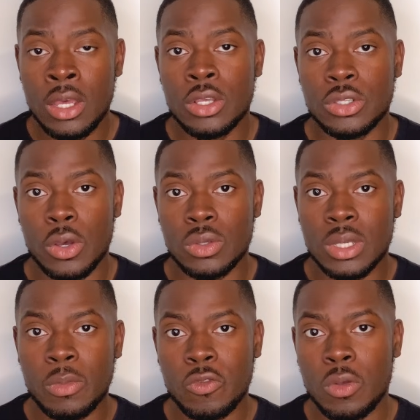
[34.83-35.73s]
So
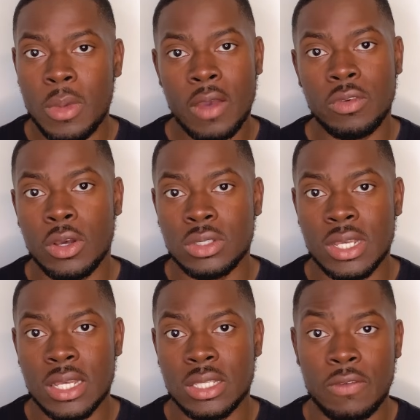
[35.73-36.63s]
some of you may have
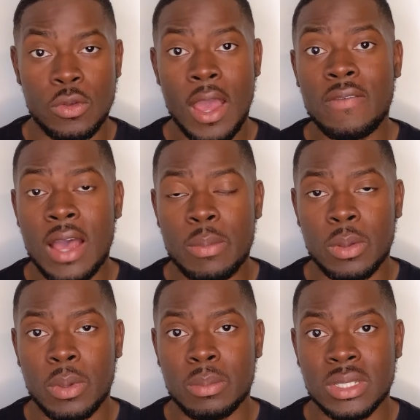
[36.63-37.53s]
noticed if you have
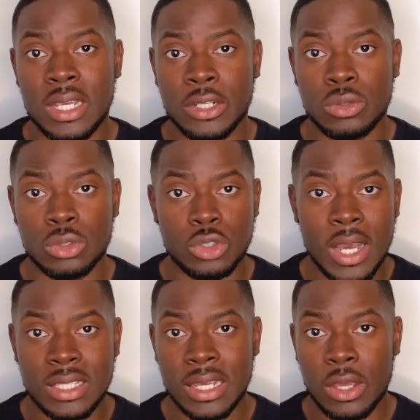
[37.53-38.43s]
hyperpigmentation or try
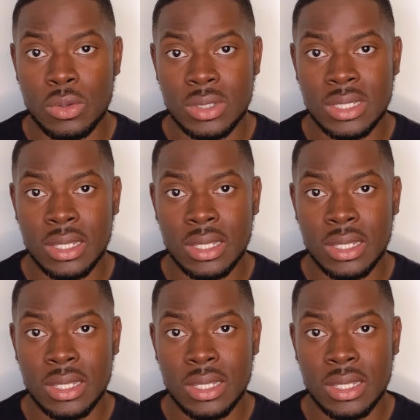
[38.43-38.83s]
to get your